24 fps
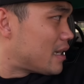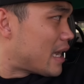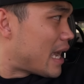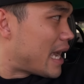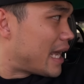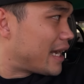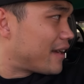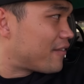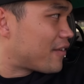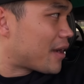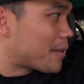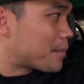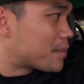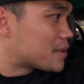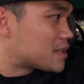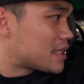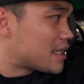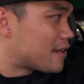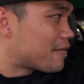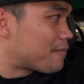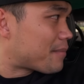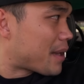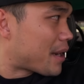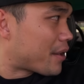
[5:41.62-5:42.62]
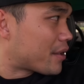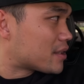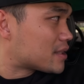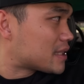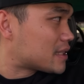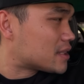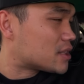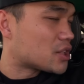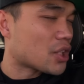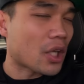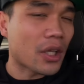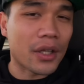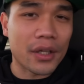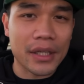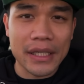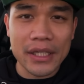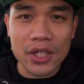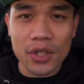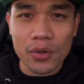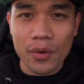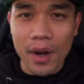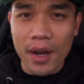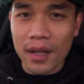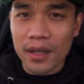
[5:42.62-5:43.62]
85% of parents install it
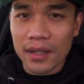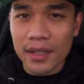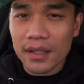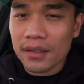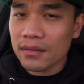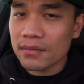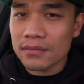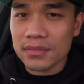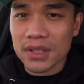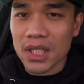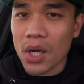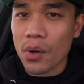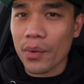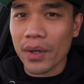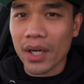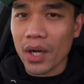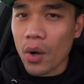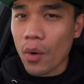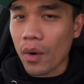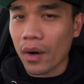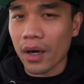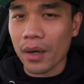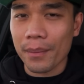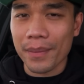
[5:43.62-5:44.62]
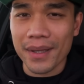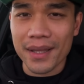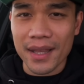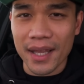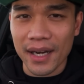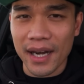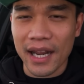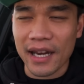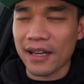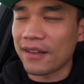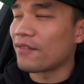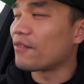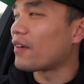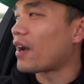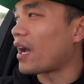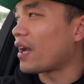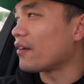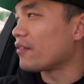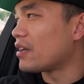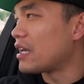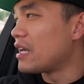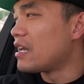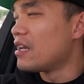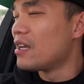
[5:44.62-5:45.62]
incorrectly, so we don't wanna be that 85.
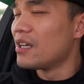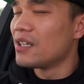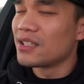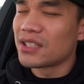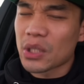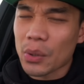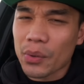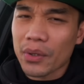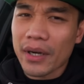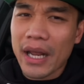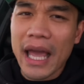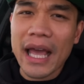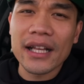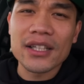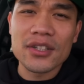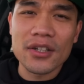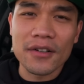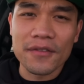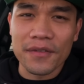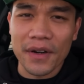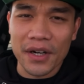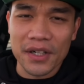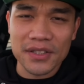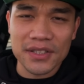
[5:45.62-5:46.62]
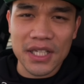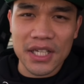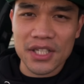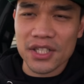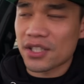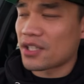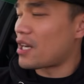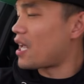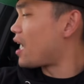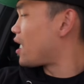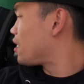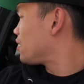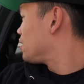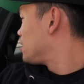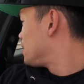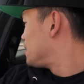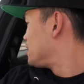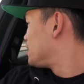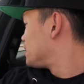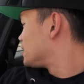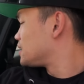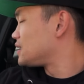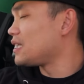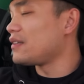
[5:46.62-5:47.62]
So we're gonna head to a fire station now,
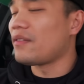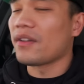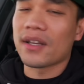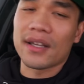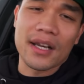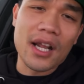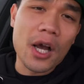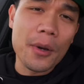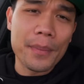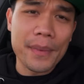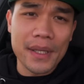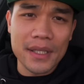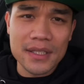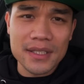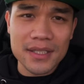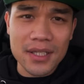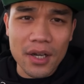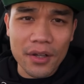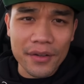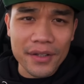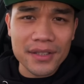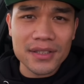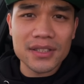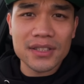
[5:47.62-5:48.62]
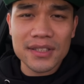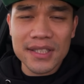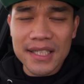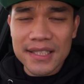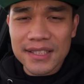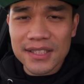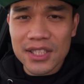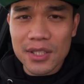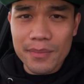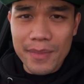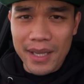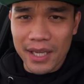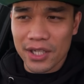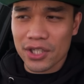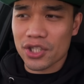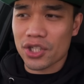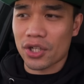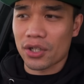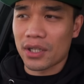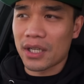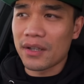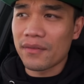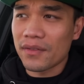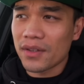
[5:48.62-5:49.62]
see if they can help me install this, just to make
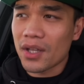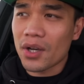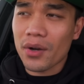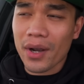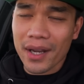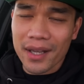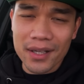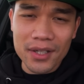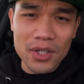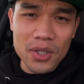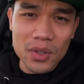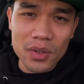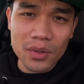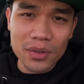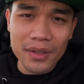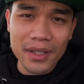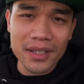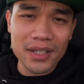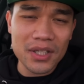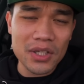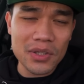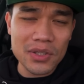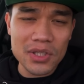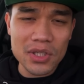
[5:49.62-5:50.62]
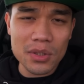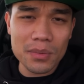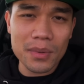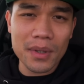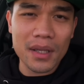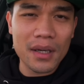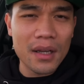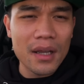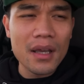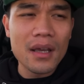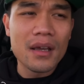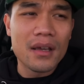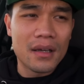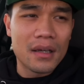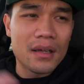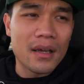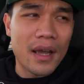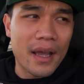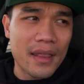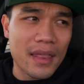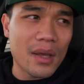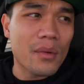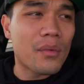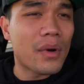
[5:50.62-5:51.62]
sure. Even though I can Google it and YouTube it,
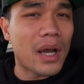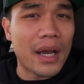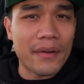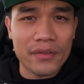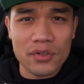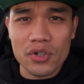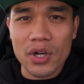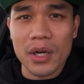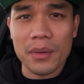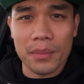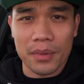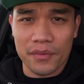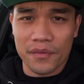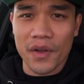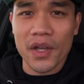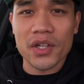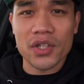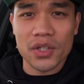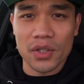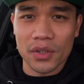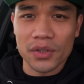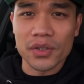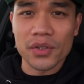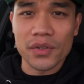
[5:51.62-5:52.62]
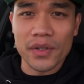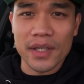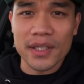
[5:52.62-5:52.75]
I think we'll have a trained professional do